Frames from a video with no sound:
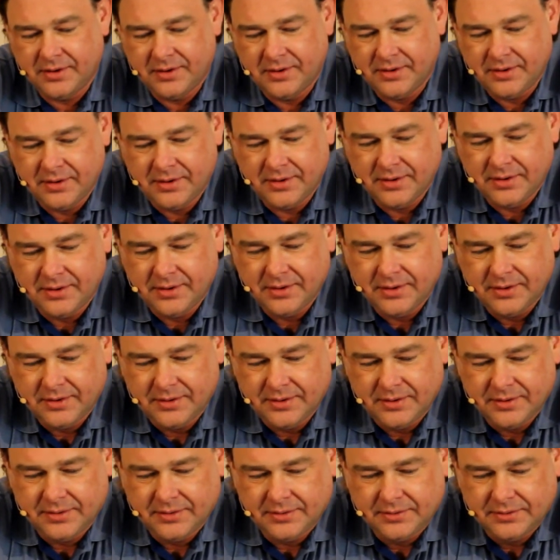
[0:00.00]

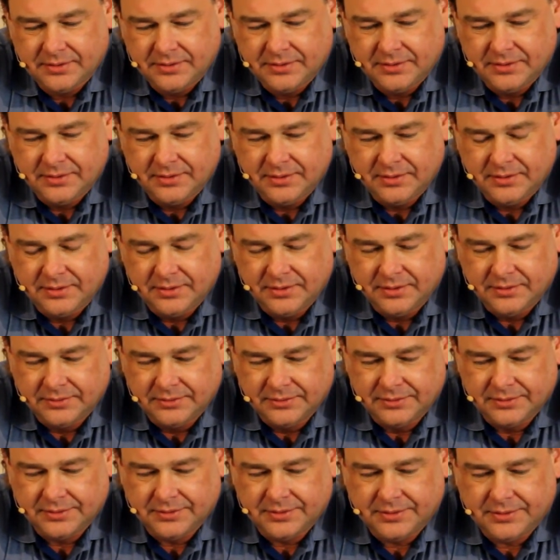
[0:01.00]

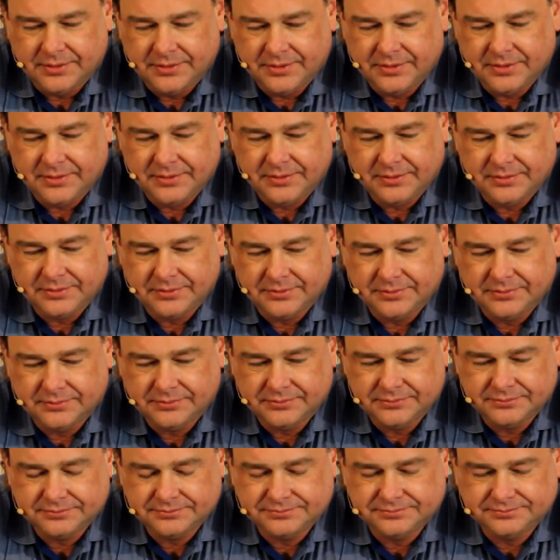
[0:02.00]

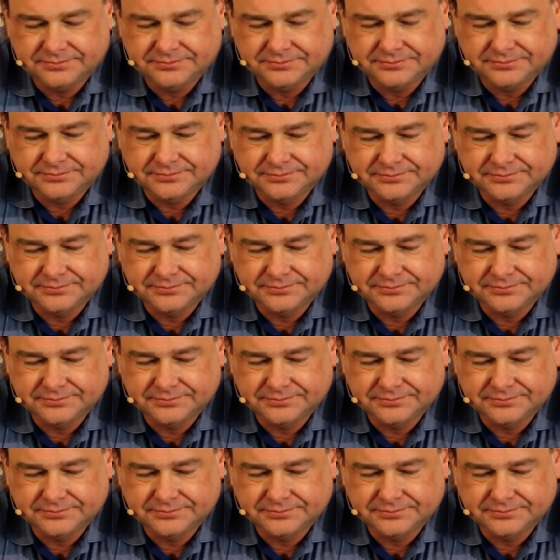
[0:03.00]
(silence)